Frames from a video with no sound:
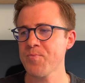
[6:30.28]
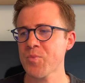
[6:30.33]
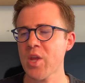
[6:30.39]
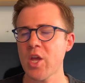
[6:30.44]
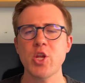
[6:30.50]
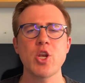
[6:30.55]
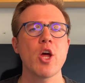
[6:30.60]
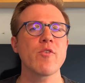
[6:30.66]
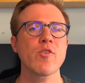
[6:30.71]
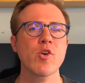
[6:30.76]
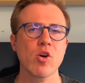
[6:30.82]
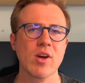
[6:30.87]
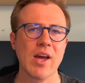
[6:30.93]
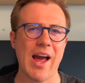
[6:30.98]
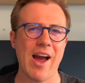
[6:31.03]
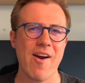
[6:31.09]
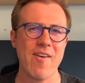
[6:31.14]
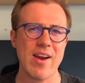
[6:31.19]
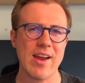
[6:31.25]
you know, you've got
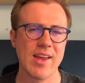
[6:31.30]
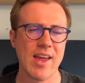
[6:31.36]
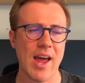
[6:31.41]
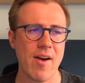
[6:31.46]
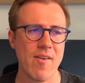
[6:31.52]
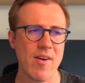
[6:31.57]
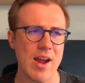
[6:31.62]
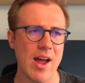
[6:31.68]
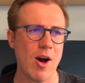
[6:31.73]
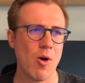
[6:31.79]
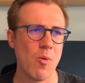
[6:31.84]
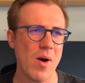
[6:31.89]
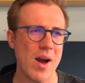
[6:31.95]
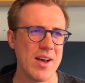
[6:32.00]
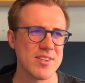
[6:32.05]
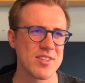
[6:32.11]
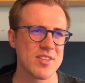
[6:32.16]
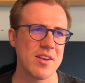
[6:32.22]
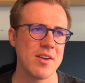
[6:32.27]
Cary
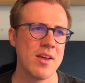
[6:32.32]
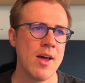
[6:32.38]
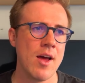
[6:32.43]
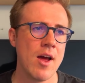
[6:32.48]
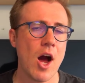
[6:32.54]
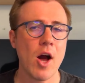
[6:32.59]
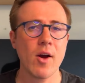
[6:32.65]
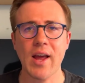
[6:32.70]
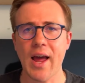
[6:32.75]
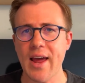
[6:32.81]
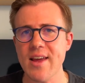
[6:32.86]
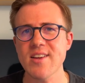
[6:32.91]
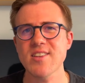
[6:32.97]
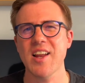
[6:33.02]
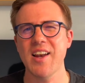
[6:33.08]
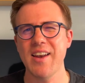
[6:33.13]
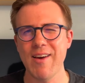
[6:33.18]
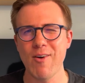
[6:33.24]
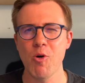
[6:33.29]
Elwes, and, okay, he's
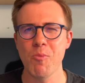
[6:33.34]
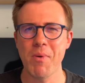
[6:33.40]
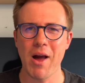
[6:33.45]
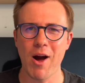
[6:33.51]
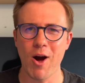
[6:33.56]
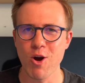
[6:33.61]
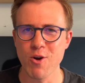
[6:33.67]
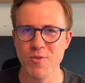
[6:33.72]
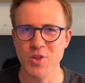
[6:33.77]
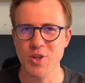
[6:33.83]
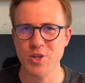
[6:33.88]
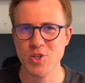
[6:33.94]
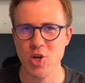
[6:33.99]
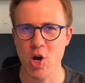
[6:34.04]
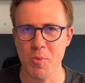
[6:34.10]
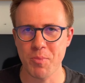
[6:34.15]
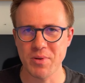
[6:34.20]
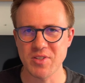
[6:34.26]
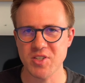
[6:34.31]
a little bit over the
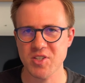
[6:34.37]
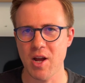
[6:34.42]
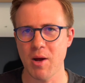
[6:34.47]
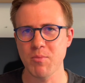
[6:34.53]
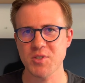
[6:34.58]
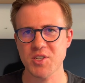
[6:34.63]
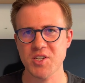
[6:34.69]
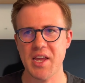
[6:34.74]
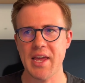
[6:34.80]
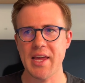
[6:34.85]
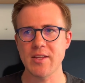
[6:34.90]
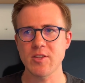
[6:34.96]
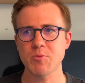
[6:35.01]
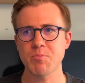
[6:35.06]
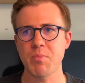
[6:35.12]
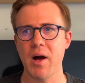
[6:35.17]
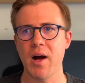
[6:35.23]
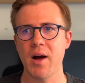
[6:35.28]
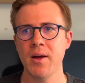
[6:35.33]
top in some scenes,
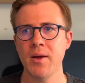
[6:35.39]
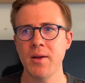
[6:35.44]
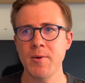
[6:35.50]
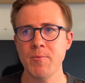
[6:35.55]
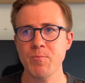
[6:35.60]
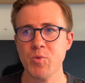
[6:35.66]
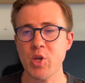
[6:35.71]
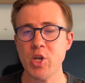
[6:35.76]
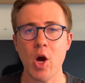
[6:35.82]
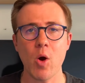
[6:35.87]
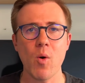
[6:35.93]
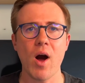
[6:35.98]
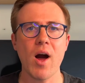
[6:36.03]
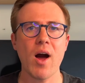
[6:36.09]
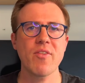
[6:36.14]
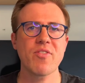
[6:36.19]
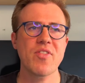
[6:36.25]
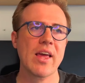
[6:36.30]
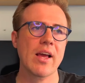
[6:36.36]
but, you know,
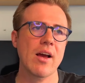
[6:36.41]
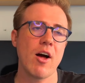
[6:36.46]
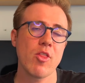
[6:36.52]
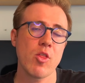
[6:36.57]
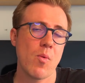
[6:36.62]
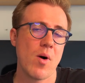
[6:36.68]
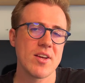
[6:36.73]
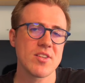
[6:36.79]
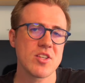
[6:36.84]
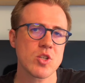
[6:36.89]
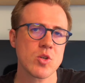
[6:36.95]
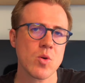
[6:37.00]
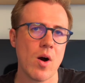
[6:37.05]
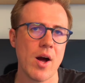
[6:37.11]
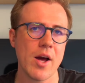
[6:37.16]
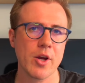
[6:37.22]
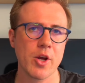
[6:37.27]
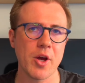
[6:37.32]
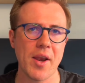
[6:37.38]
I think otherwise he's
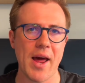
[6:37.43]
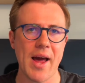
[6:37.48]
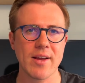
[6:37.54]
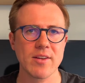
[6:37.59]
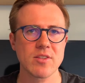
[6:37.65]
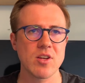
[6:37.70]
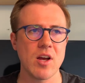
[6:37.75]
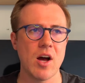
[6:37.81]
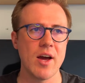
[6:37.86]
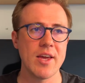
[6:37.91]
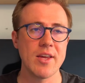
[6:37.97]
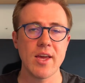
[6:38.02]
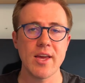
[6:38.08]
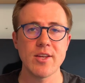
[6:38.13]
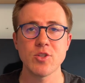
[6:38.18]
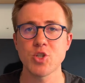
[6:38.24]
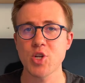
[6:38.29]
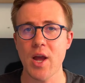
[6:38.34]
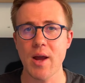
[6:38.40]
quite a good actor
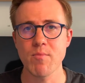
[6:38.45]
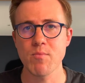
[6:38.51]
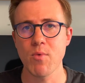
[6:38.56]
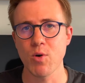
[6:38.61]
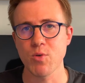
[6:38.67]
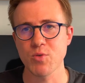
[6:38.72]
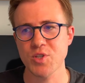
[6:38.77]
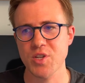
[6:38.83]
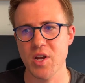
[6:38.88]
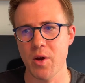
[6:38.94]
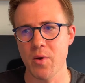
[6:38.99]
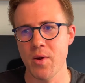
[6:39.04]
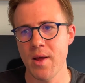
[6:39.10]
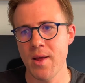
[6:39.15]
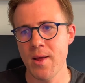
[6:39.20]
in general. So,